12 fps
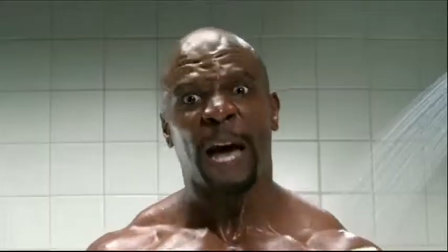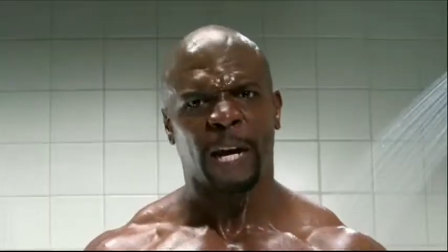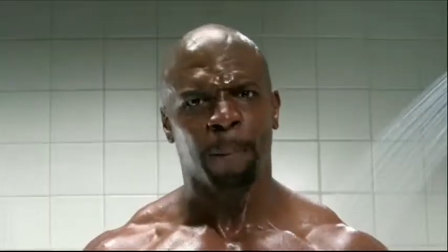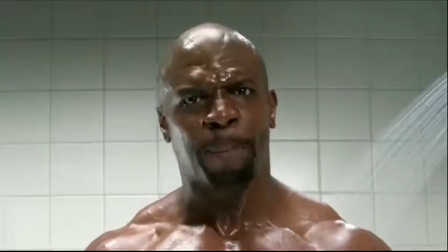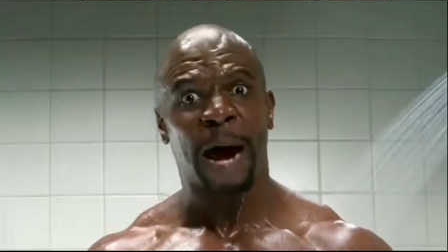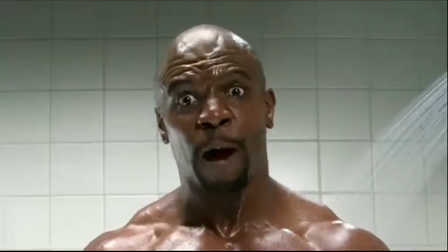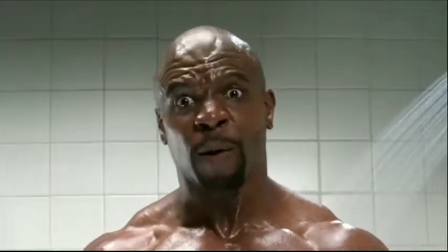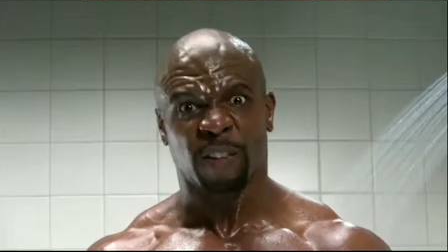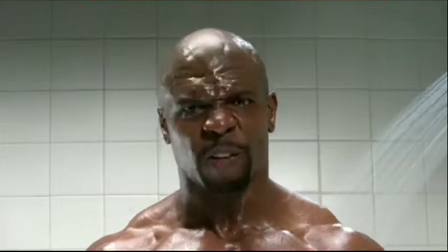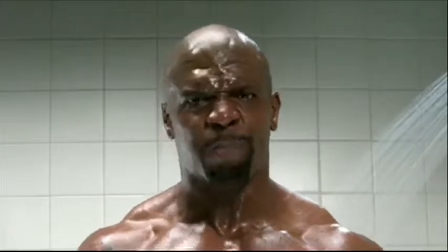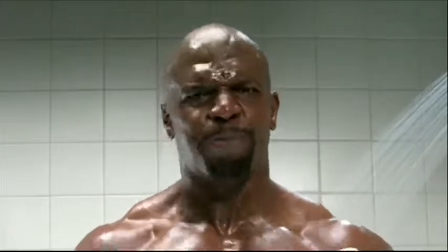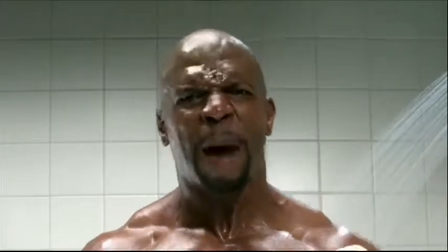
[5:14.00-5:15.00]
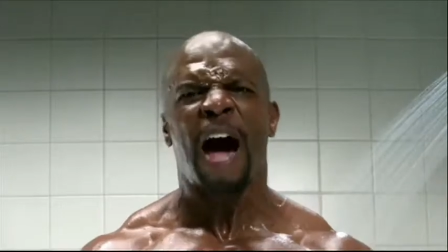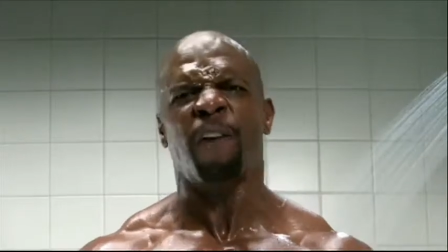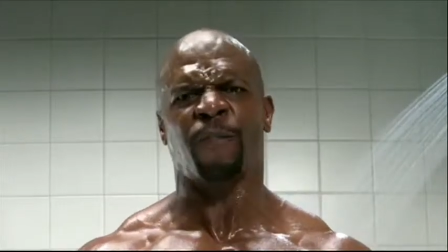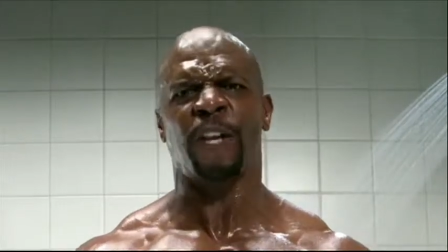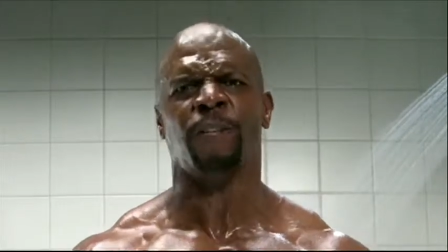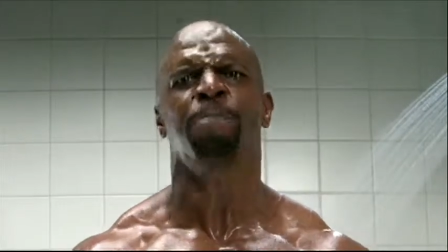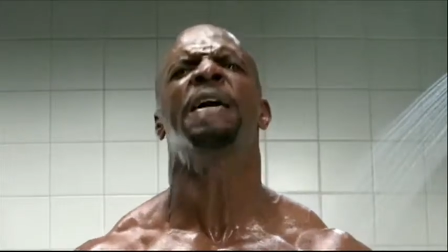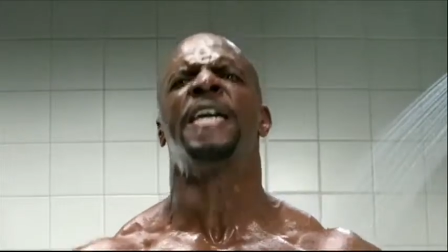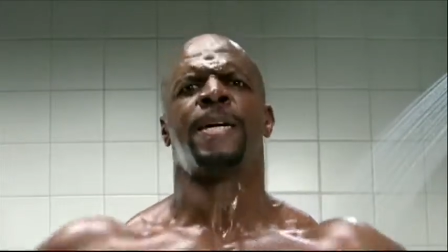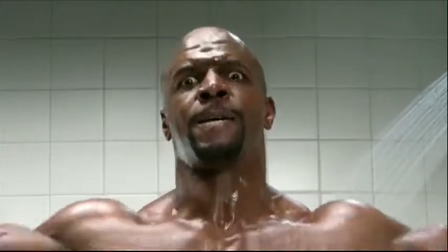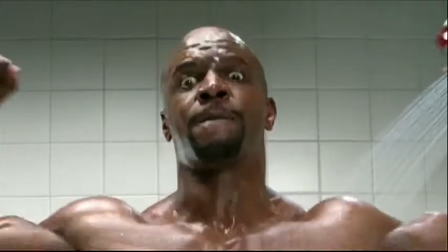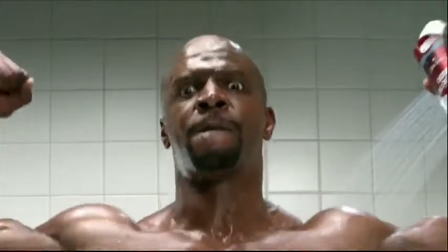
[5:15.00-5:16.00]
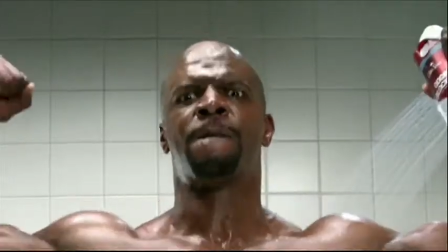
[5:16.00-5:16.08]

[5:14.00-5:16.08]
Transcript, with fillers: Its blocking power is as powerful as me.